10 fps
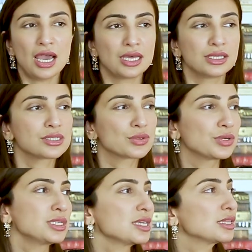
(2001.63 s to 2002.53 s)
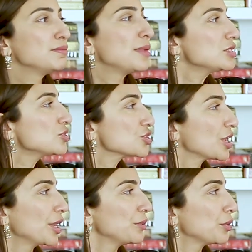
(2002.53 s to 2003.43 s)
And the stories that the men
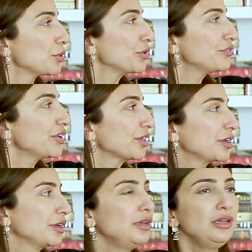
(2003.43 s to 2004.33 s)
shared were horrific.